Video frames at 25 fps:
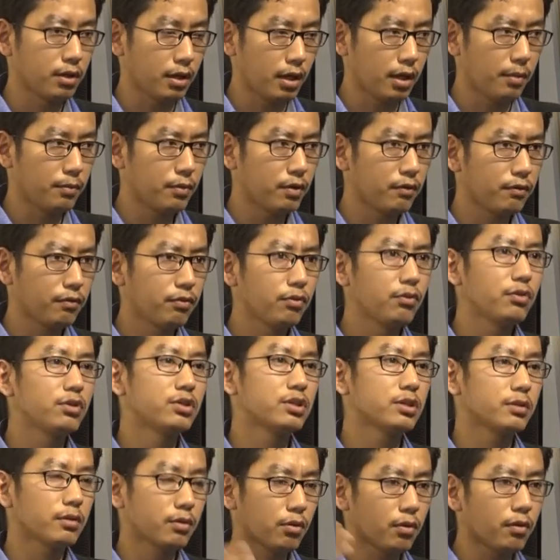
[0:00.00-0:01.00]
I mean
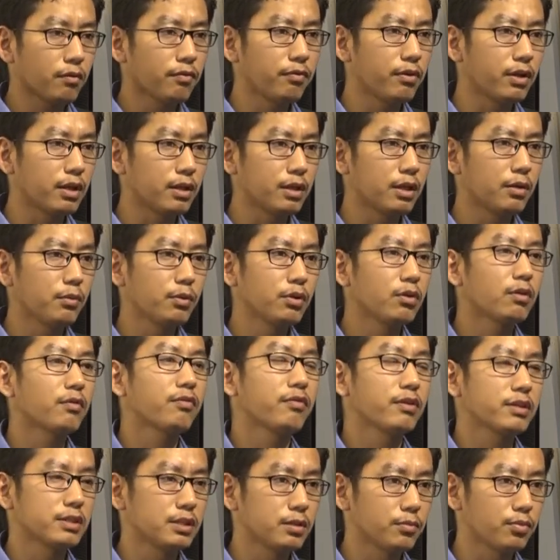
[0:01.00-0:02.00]
future conflict, they will not
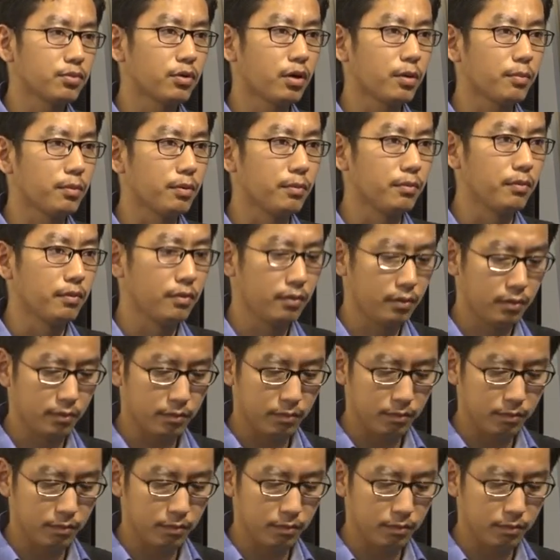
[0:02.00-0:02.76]
face any problems.